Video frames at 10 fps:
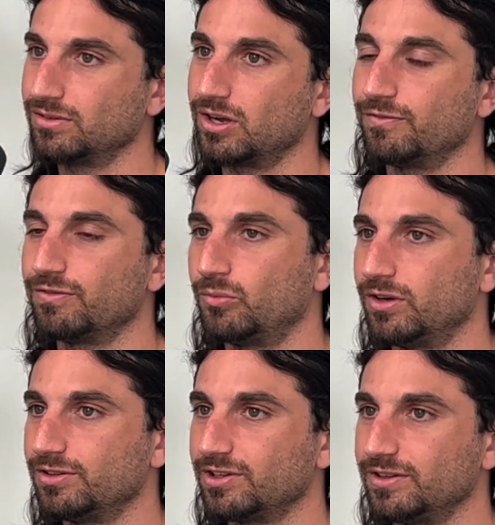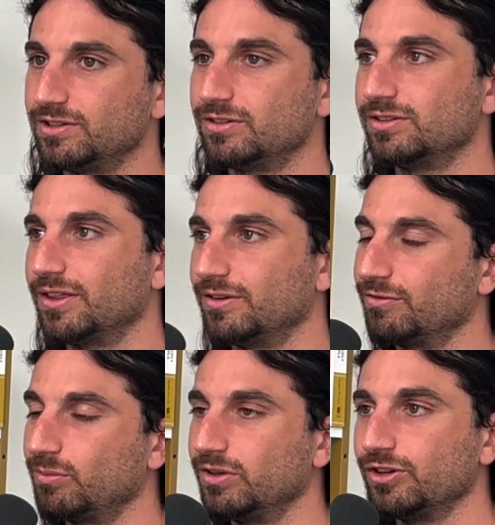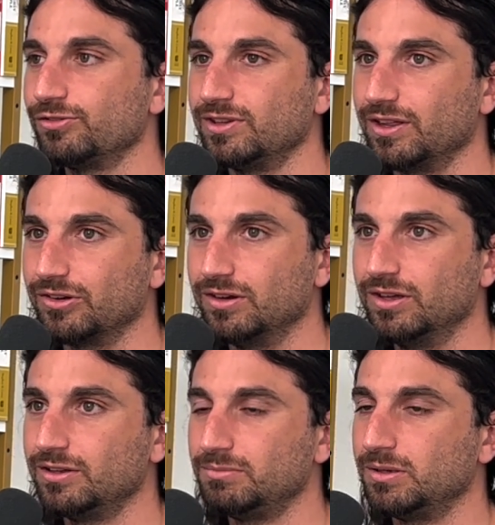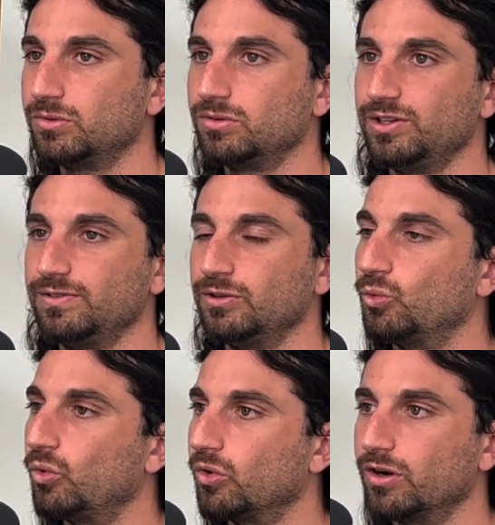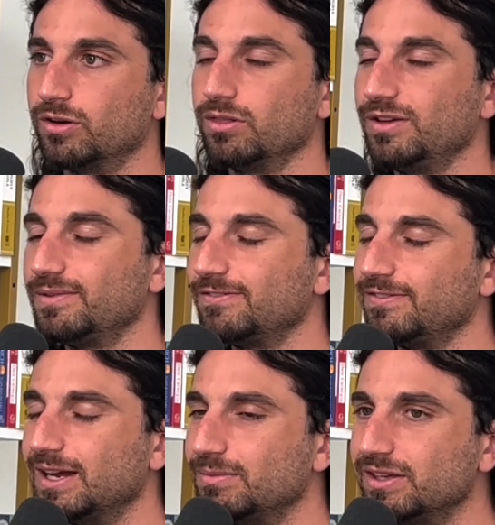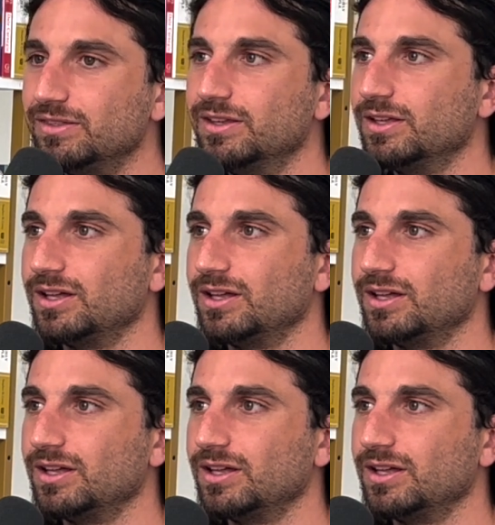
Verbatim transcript: going from one city to another from one country to another people leaving war leaving famine